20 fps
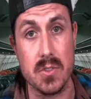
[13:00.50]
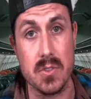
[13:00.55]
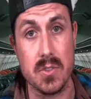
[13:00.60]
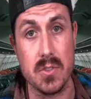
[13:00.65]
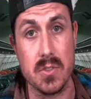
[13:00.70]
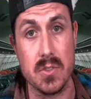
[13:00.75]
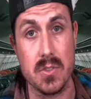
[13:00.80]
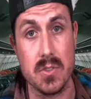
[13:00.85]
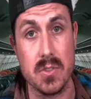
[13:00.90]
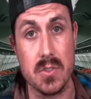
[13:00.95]

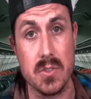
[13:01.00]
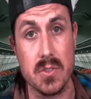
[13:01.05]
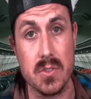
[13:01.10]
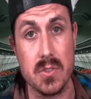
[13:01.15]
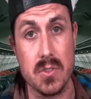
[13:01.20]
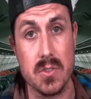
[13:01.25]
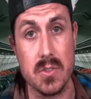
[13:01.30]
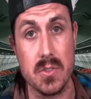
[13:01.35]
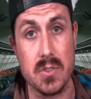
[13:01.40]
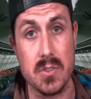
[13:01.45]

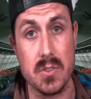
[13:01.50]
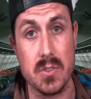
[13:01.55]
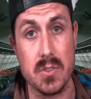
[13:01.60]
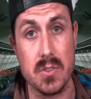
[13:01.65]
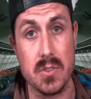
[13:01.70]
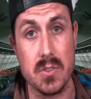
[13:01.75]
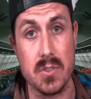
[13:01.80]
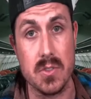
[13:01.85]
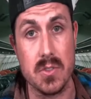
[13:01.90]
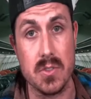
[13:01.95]

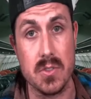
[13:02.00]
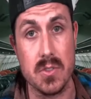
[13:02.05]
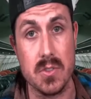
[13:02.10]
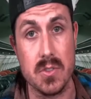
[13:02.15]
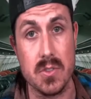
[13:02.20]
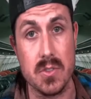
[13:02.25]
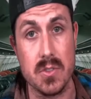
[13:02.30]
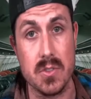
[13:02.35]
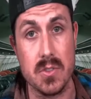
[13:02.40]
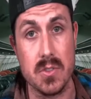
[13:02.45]

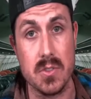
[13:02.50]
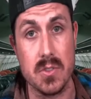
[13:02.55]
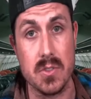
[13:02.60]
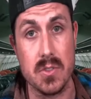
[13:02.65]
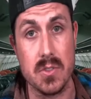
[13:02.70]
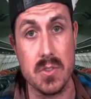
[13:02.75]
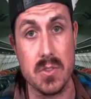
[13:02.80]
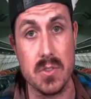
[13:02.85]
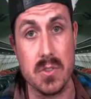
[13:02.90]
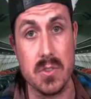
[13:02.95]

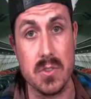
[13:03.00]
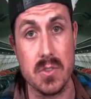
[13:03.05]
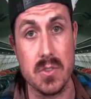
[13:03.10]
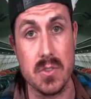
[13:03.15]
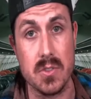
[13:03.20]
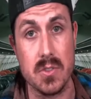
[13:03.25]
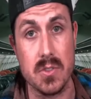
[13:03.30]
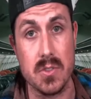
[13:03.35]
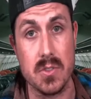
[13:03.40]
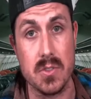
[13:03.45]

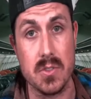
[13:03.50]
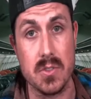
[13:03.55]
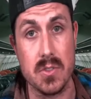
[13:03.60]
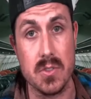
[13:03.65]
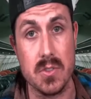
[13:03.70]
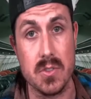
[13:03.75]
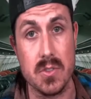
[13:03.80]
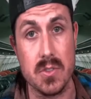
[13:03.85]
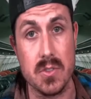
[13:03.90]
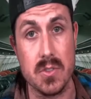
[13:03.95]

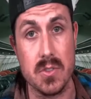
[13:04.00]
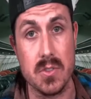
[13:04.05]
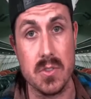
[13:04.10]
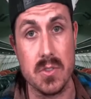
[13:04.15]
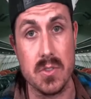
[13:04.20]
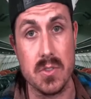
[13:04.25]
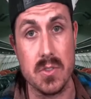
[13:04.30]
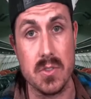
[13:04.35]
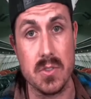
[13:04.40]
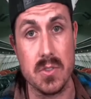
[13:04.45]

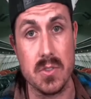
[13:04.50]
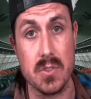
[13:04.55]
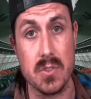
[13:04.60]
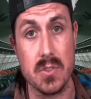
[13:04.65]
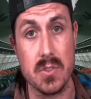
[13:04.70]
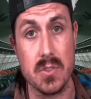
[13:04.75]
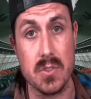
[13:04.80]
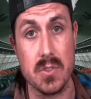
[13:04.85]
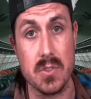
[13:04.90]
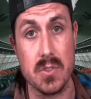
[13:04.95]

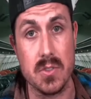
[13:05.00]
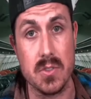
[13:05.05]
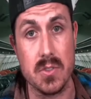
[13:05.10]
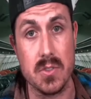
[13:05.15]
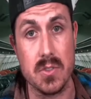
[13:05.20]
(silent)